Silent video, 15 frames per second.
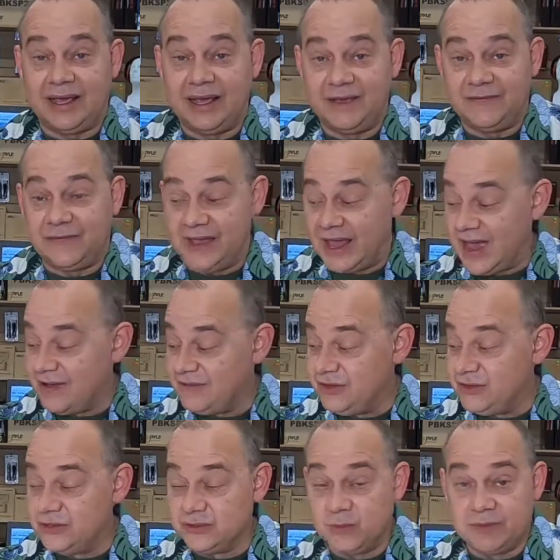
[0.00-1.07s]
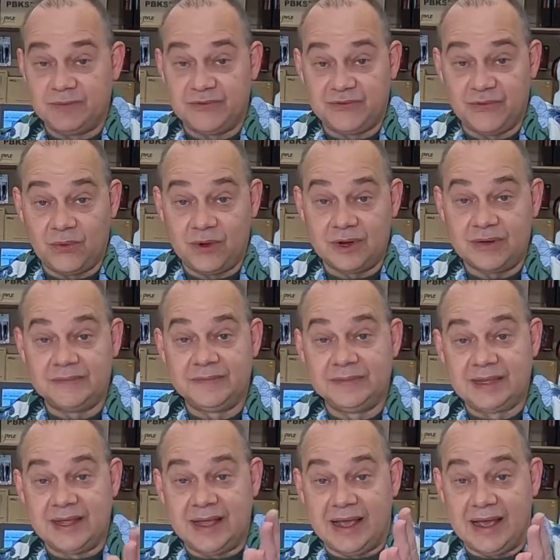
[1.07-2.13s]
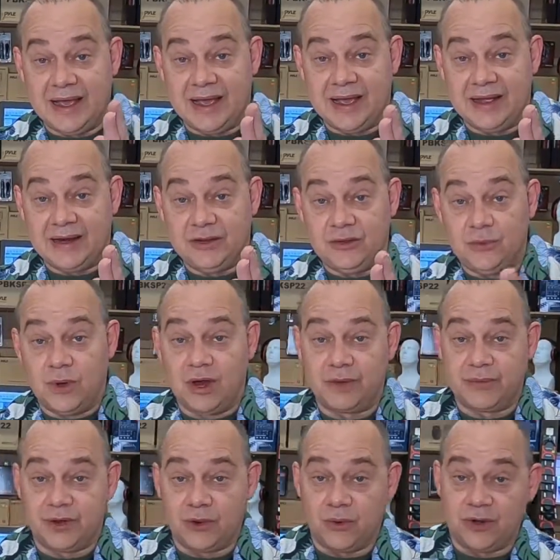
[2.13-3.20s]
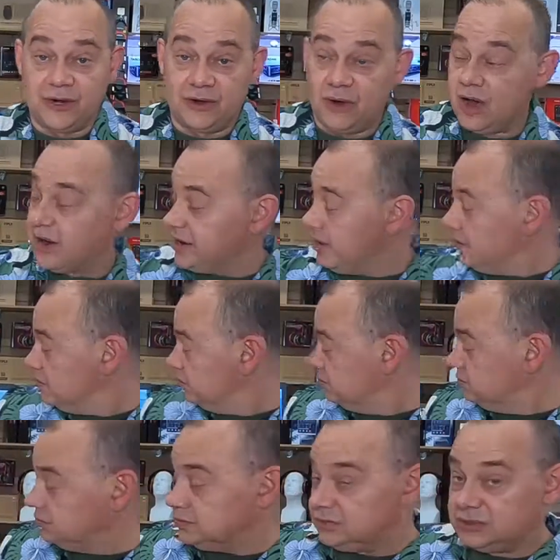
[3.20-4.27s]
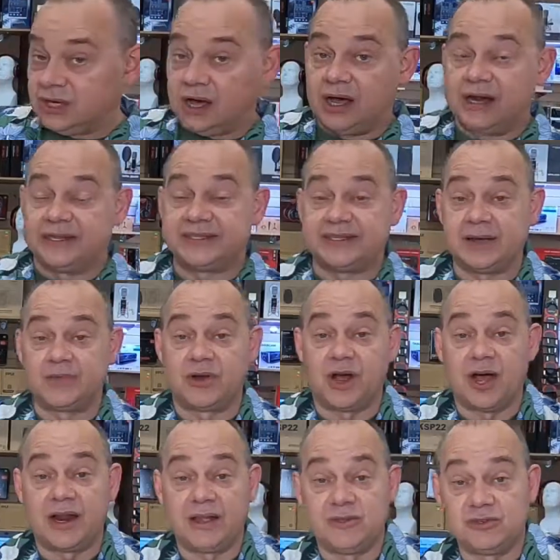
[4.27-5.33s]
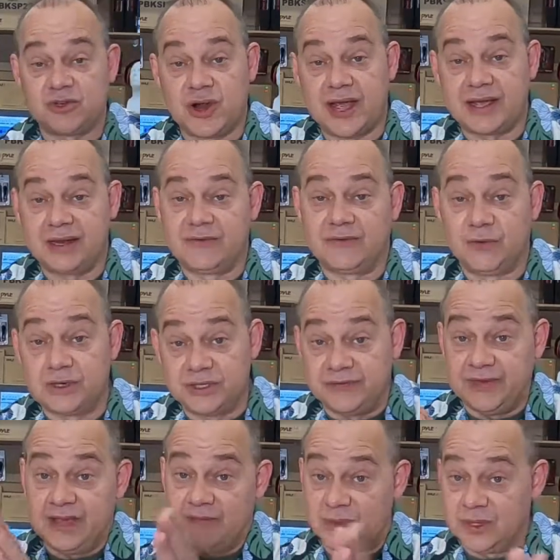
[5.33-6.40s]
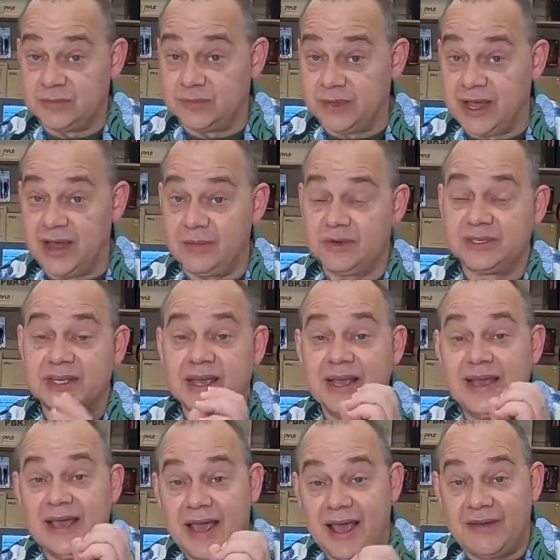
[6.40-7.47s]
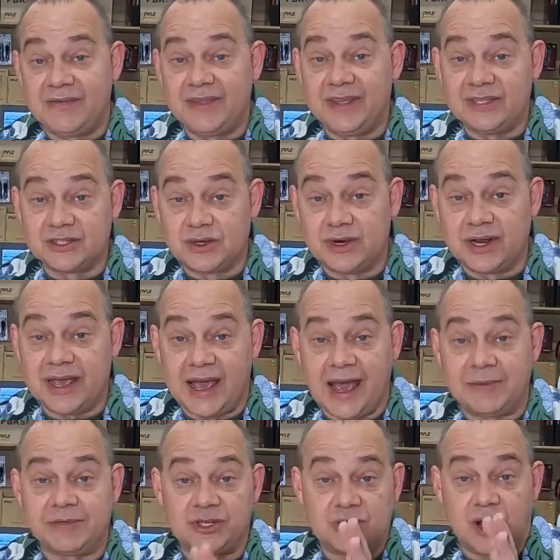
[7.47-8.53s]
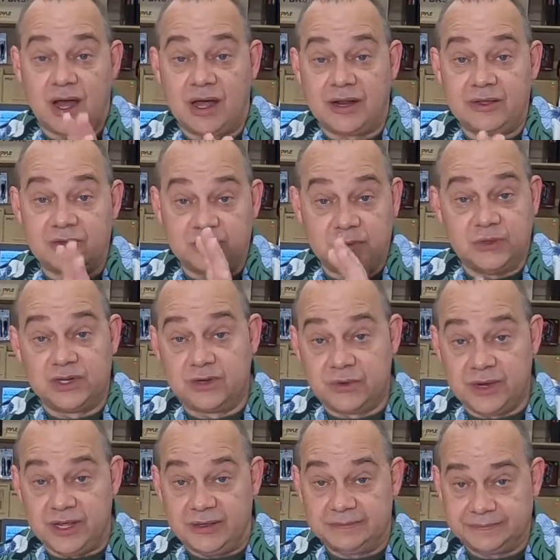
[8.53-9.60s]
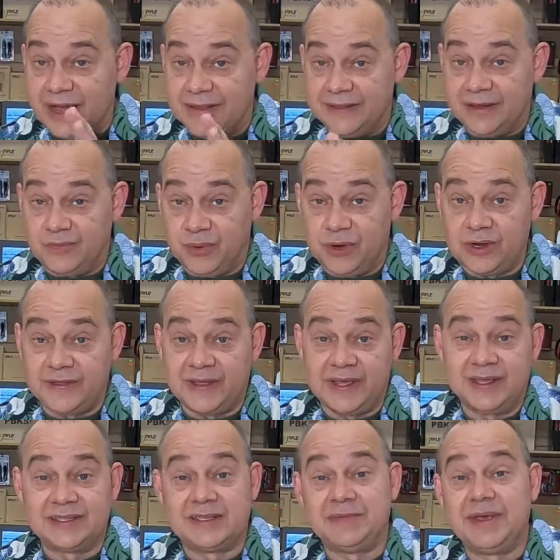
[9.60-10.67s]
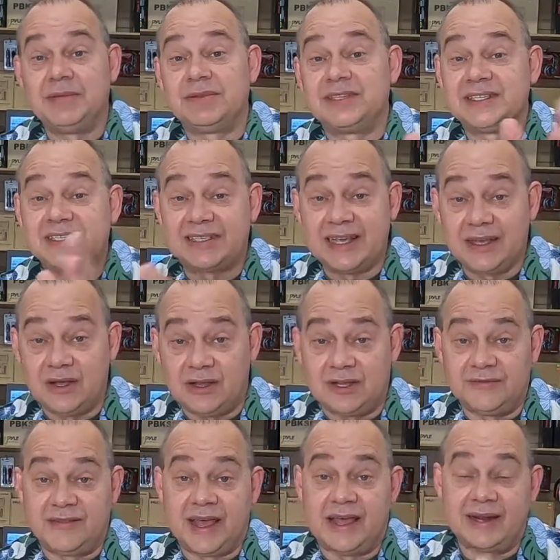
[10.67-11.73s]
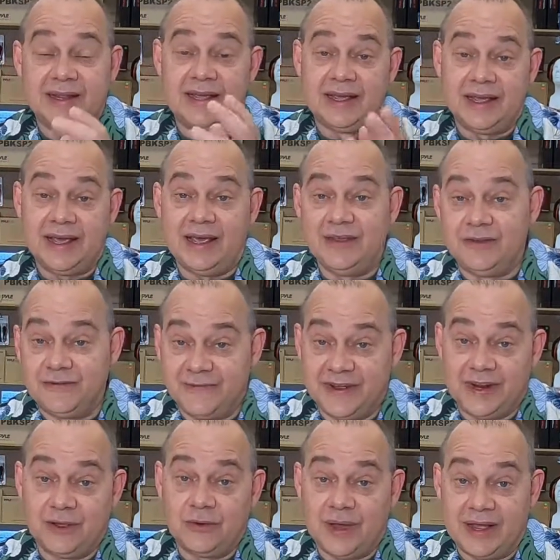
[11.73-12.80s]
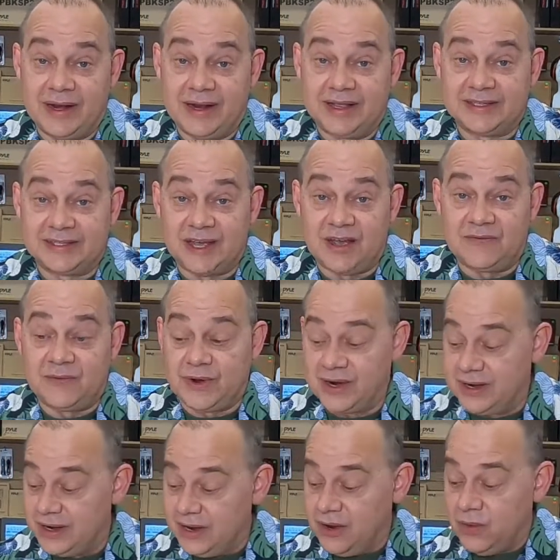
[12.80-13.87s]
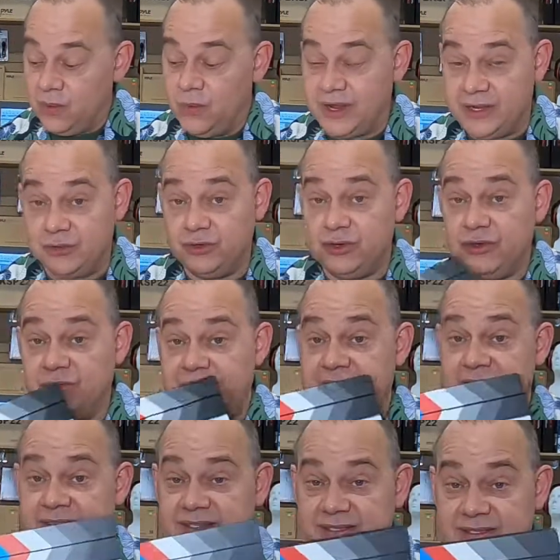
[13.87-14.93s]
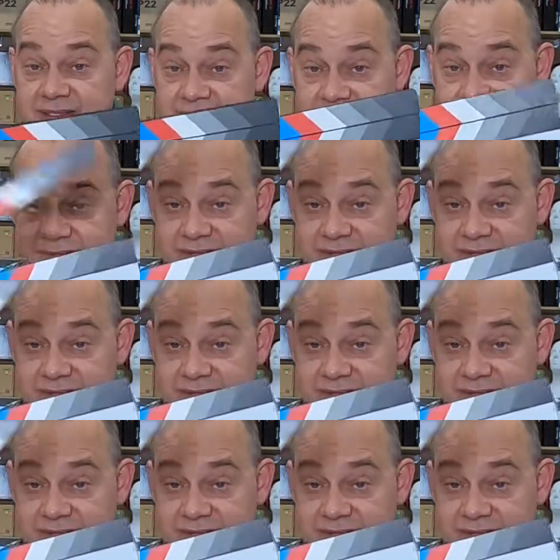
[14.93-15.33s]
If you haven't used one before and you are recording your audio on a separate audio track, and of course if you have multiple cameras, everything's going to capture audio to a degree. And the important thing is to be able to sync all of that in your video editing software. When you do this,